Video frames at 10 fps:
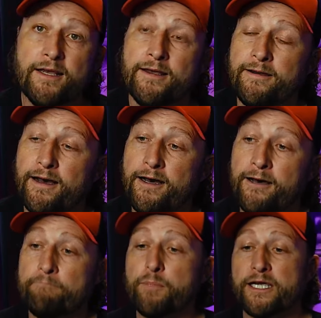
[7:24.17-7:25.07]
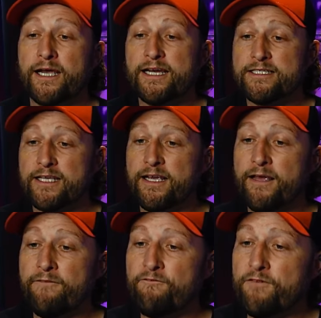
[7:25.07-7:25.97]
But guys,
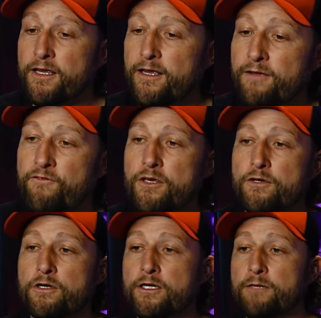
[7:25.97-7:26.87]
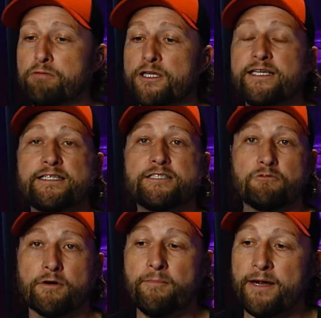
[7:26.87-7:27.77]
if you could, please
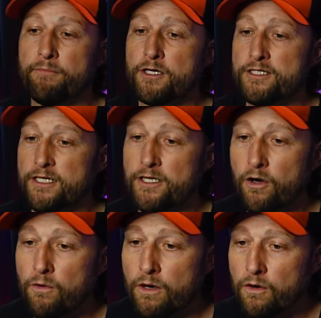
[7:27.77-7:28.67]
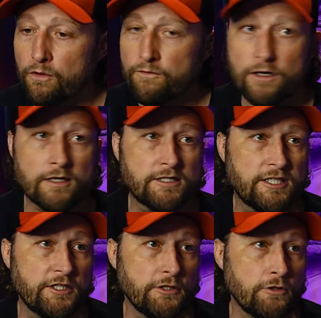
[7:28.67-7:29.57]
remember to go over
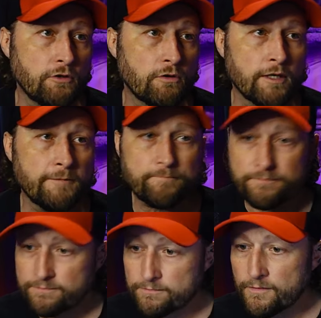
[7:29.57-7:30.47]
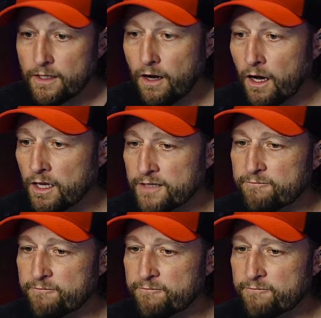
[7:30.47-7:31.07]
to Olive